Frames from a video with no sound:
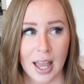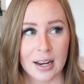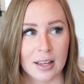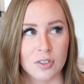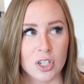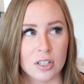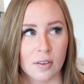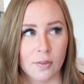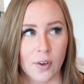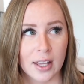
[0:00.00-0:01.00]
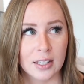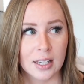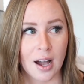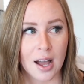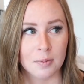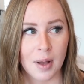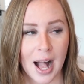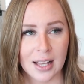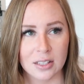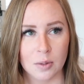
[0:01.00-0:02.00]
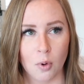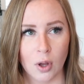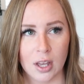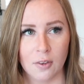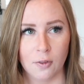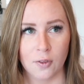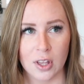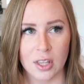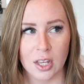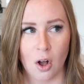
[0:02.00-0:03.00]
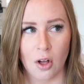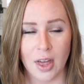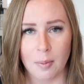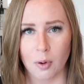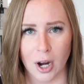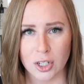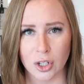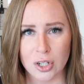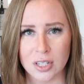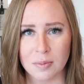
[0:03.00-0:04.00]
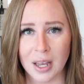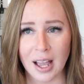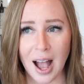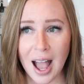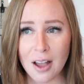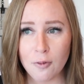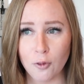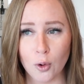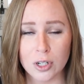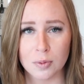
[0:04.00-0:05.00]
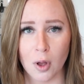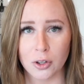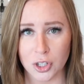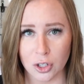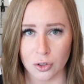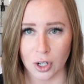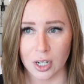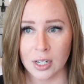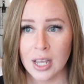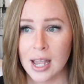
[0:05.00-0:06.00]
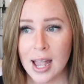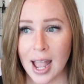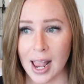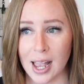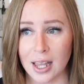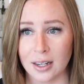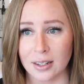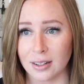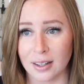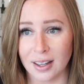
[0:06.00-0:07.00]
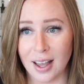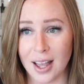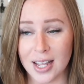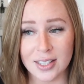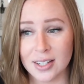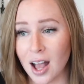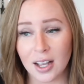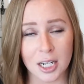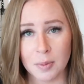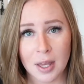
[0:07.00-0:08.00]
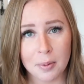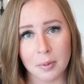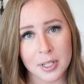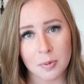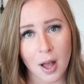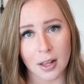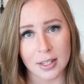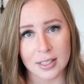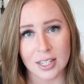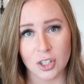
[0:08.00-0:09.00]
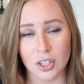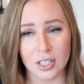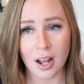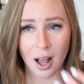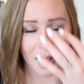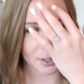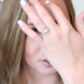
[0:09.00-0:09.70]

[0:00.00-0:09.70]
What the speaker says: And I've just finally gotten past the point of feeling all that pressure, because I'm like, I have 4 small children, and it's not going to be able to be spotless. It's just not.